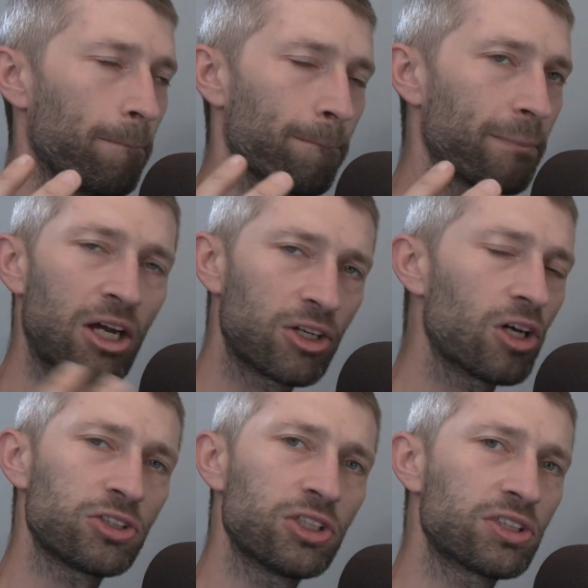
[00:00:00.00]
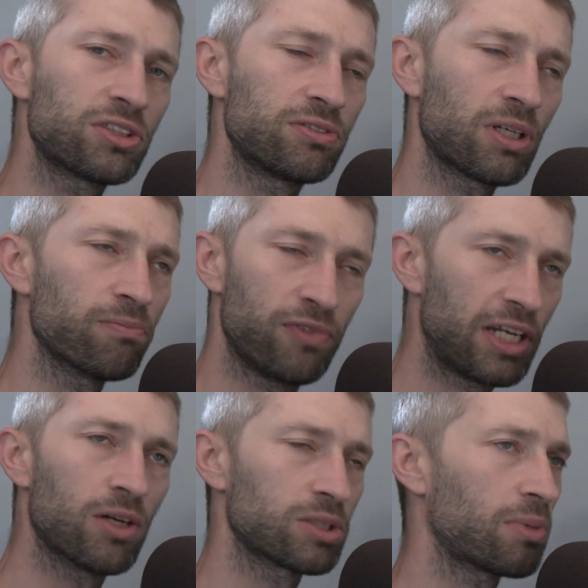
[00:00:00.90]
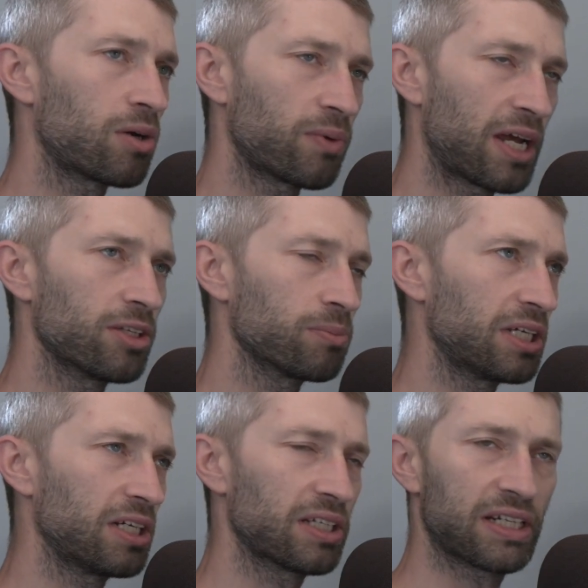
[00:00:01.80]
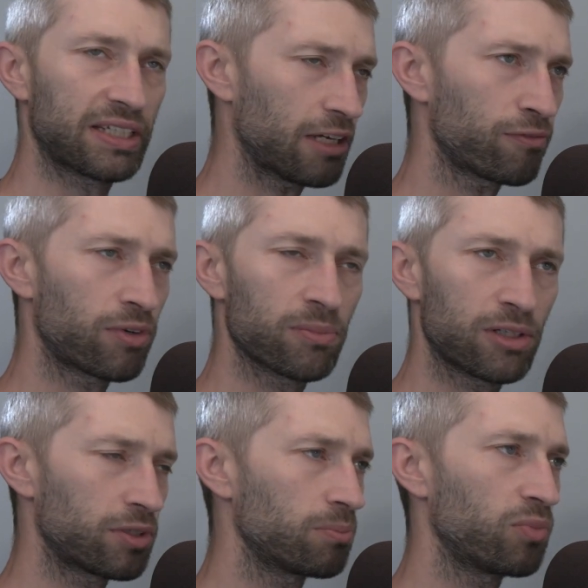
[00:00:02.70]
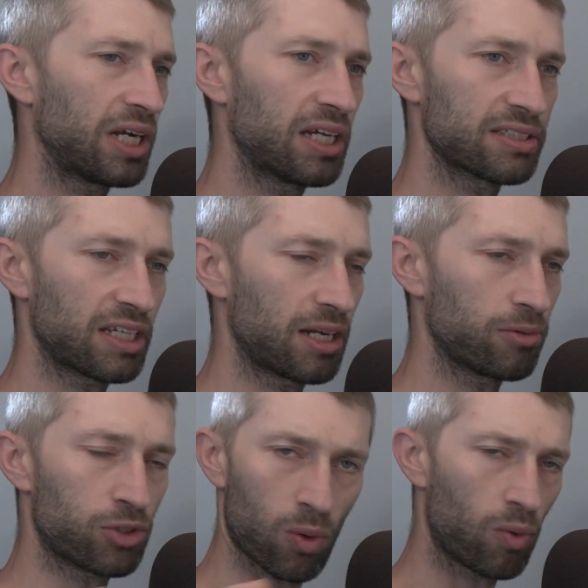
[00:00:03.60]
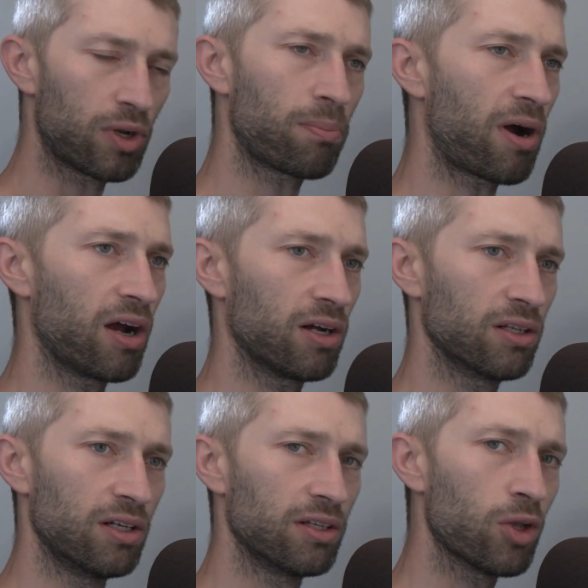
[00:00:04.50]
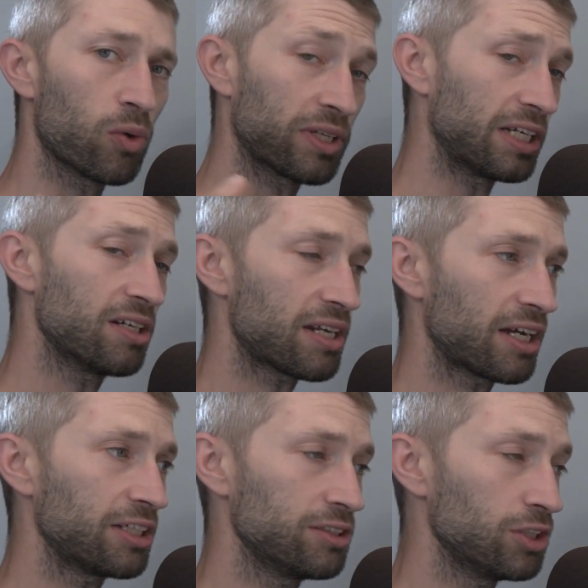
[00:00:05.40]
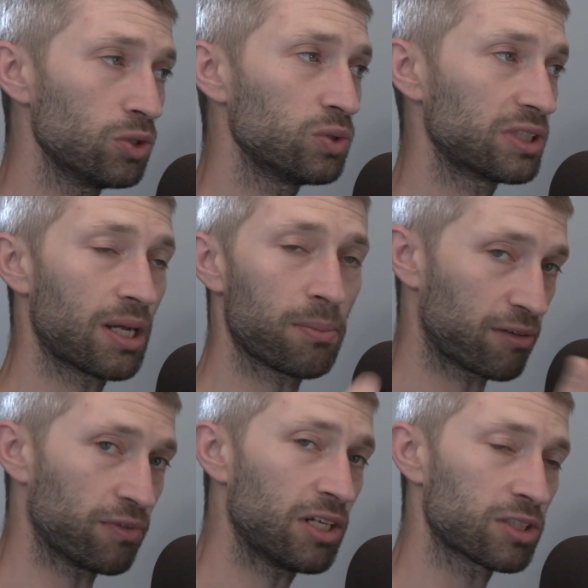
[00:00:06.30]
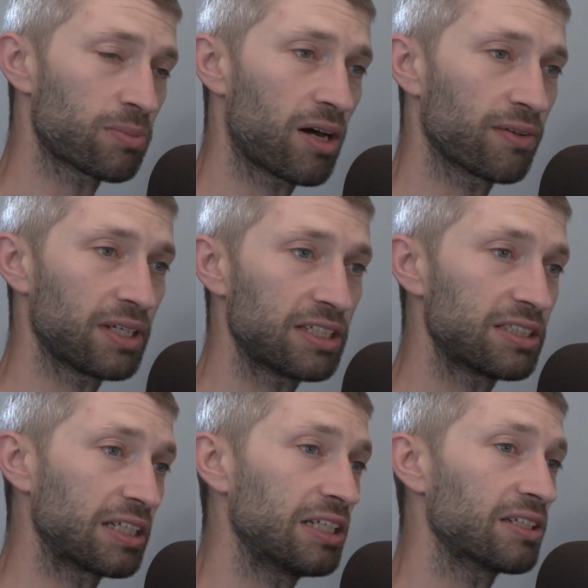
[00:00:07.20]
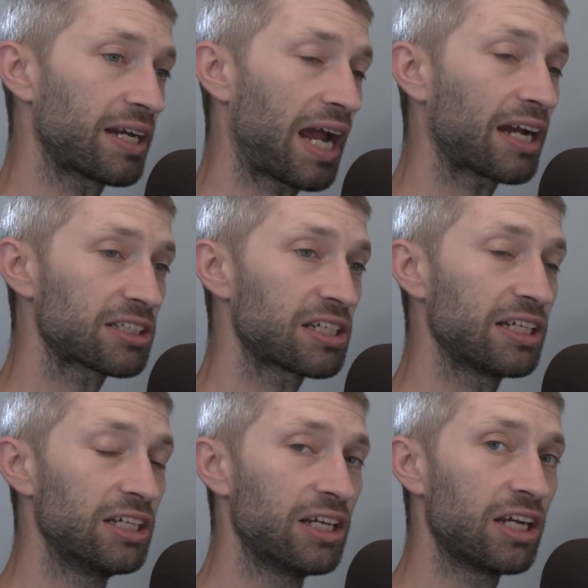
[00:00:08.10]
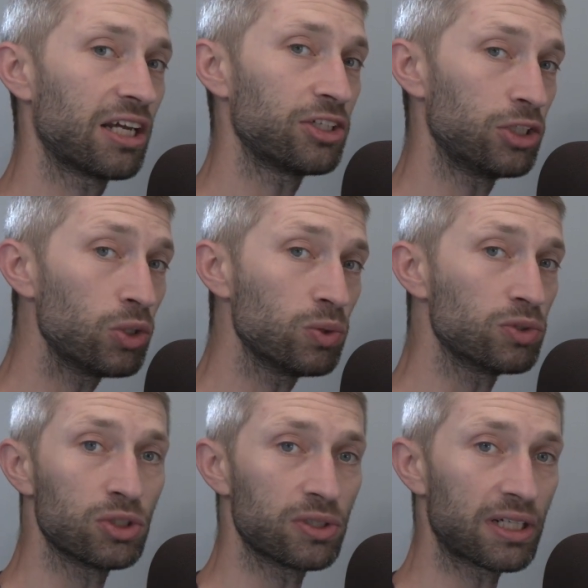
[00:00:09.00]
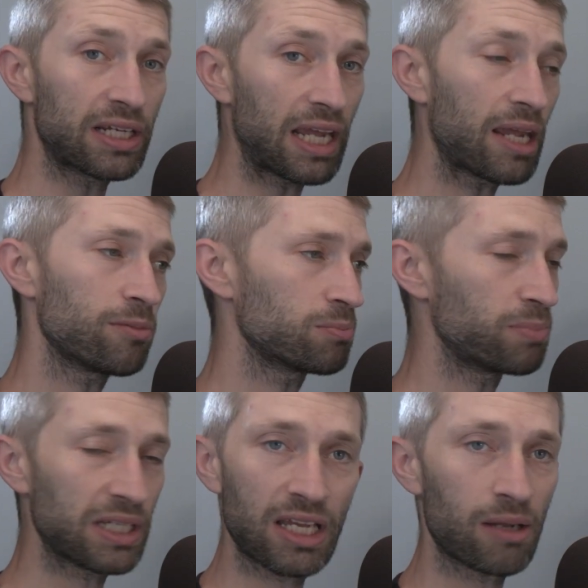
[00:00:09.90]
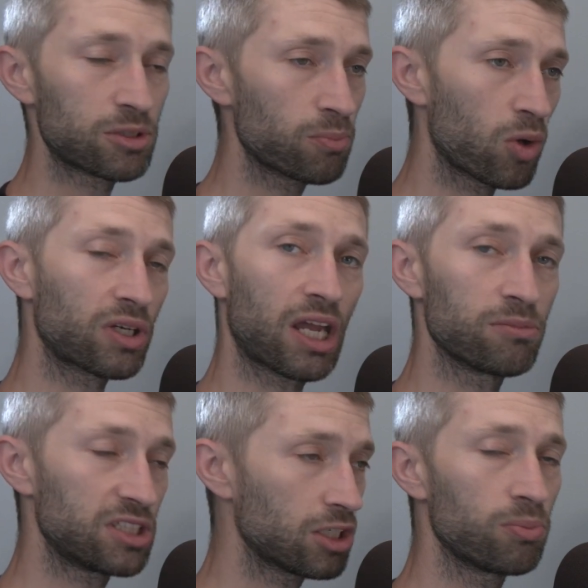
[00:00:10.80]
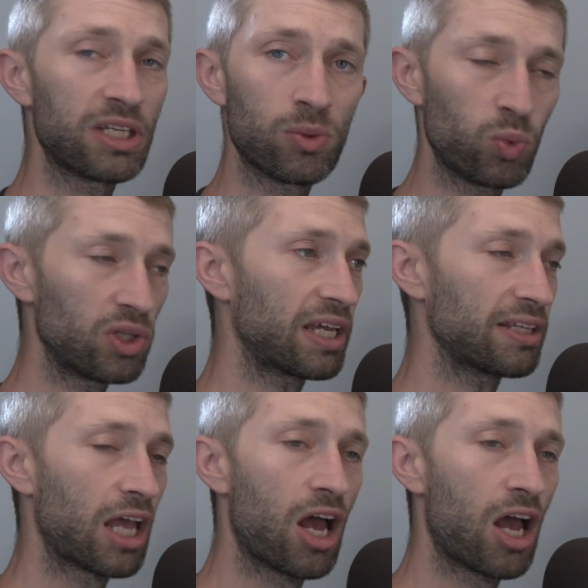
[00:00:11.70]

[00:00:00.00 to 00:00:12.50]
they are not just some videos about random gear that I get from different brands that I throw on a pile. No, the gear that I use and I make videos about is the gear that I actually use during the games, big games, small games, CQB, Woodland,